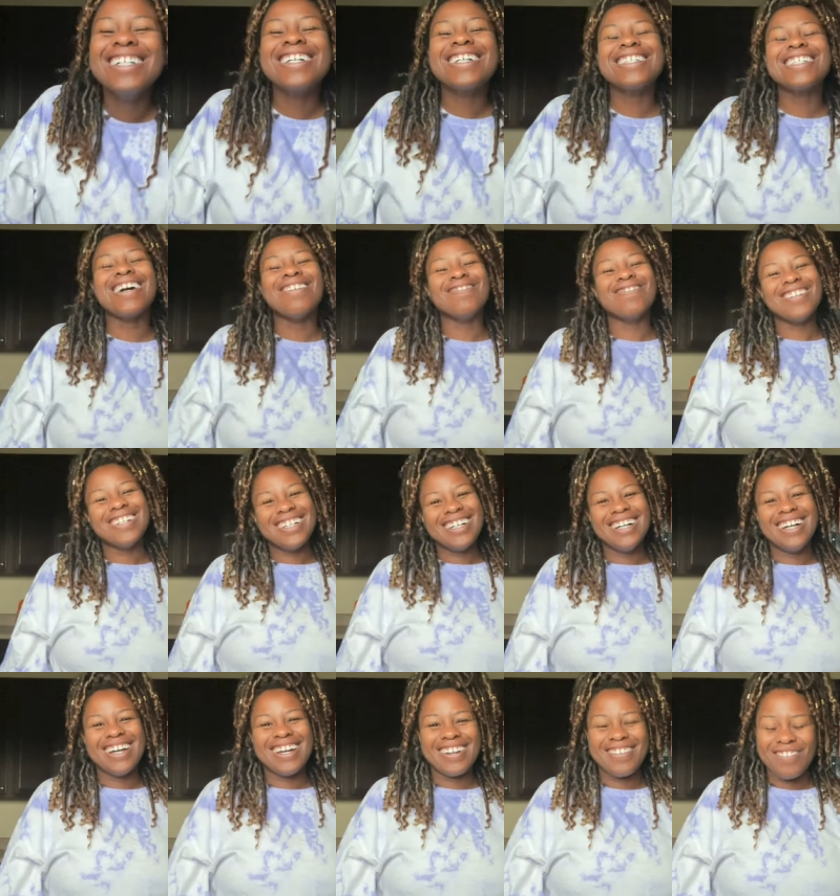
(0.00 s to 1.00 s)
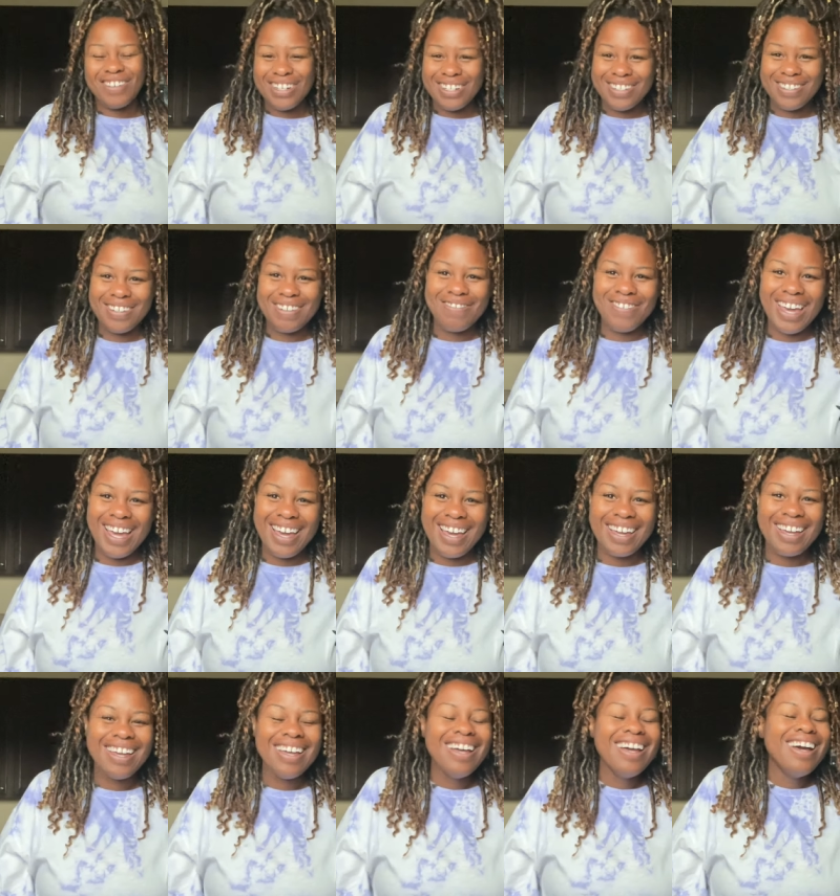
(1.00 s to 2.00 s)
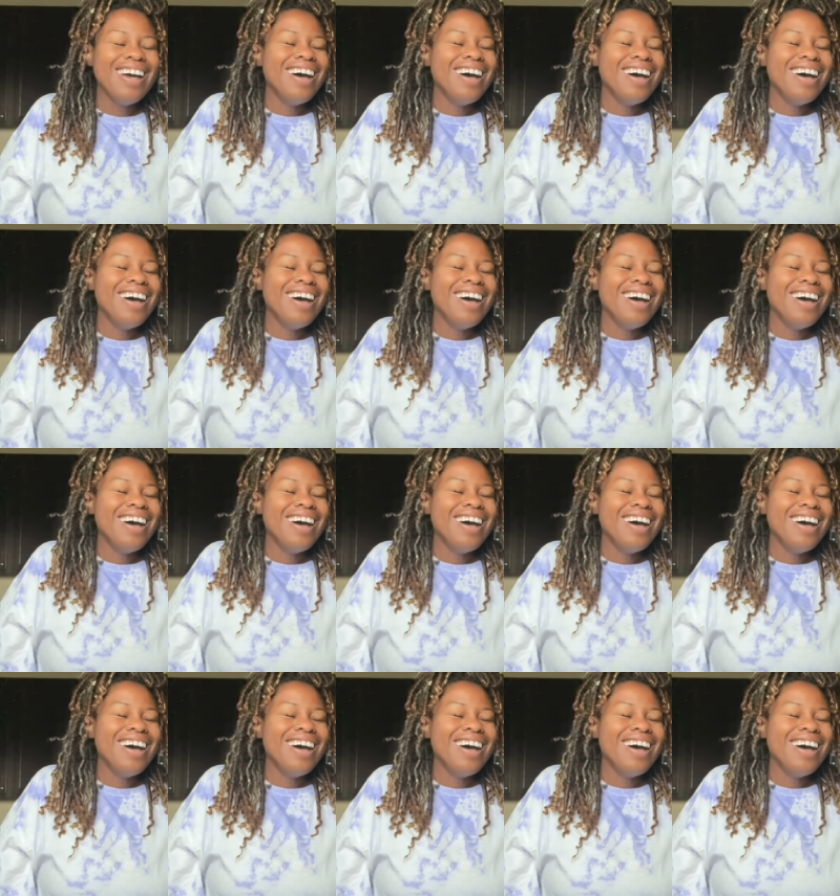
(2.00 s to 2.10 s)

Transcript: Cause I want an anniversary bag.